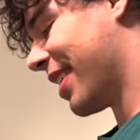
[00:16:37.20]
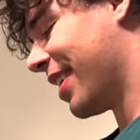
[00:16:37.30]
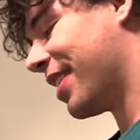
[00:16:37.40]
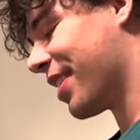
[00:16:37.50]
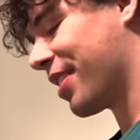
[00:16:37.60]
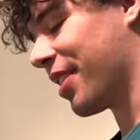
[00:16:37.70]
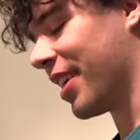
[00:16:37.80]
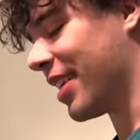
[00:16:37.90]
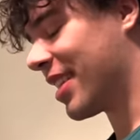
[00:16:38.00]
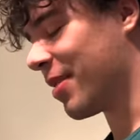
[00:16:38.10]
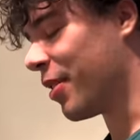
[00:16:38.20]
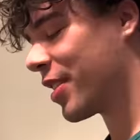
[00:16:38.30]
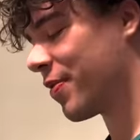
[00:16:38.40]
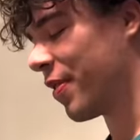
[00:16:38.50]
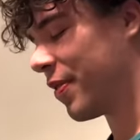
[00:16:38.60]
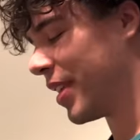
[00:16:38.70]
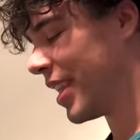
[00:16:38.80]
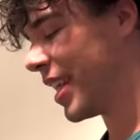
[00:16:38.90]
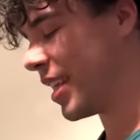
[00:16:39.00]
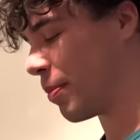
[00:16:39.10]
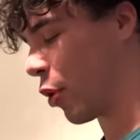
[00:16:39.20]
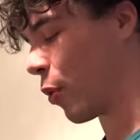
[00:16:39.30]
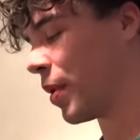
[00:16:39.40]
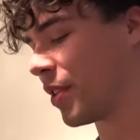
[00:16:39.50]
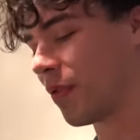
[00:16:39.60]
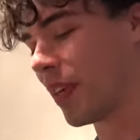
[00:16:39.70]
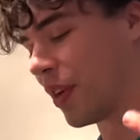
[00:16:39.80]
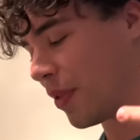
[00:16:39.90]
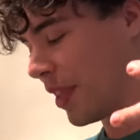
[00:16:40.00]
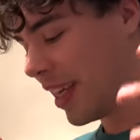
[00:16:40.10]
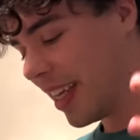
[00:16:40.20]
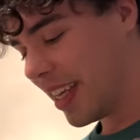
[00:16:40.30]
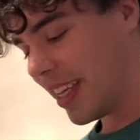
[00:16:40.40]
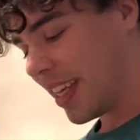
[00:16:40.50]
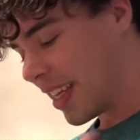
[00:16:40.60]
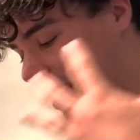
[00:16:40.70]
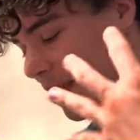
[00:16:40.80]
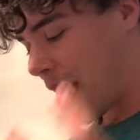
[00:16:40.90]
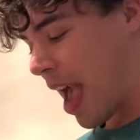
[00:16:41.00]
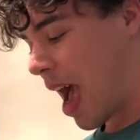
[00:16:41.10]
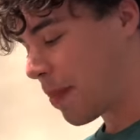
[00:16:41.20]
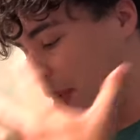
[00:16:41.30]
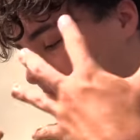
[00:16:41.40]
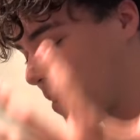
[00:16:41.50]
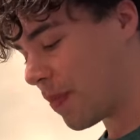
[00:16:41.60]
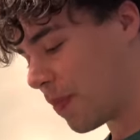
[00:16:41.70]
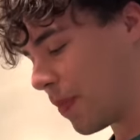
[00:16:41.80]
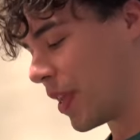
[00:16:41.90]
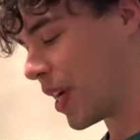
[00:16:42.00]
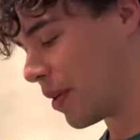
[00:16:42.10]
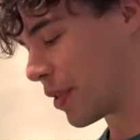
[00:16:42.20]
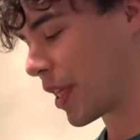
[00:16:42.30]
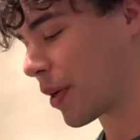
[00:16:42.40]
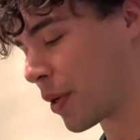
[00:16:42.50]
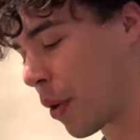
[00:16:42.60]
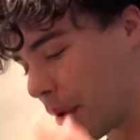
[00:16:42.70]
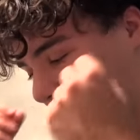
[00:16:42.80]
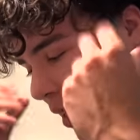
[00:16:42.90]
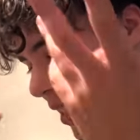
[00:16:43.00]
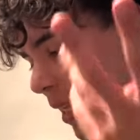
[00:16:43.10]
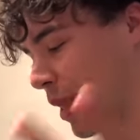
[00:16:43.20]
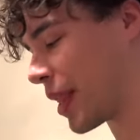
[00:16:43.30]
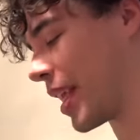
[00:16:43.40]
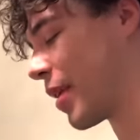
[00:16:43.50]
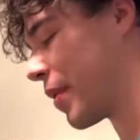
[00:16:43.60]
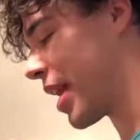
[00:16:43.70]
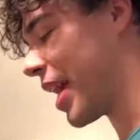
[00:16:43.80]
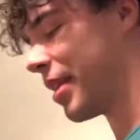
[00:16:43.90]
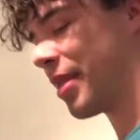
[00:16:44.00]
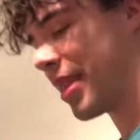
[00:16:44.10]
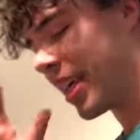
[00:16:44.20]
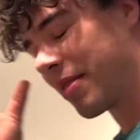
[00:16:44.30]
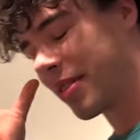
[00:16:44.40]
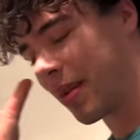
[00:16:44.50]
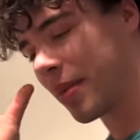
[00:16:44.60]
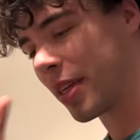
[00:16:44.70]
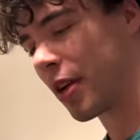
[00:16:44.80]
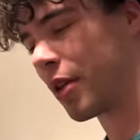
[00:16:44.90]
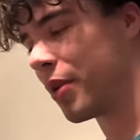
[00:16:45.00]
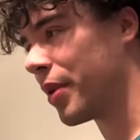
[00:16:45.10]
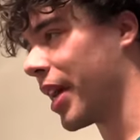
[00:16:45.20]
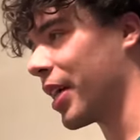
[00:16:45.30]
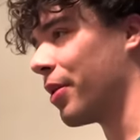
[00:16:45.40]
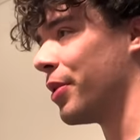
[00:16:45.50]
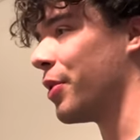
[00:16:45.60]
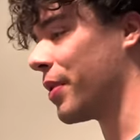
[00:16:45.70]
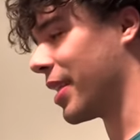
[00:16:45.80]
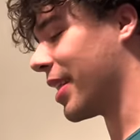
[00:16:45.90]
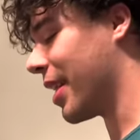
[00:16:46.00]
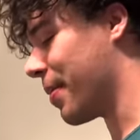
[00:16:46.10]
It's just, it's the most fulfilling, purpose-filled, happy, you know, serotonin-releasing thing when I think of something to do and I go do it and then I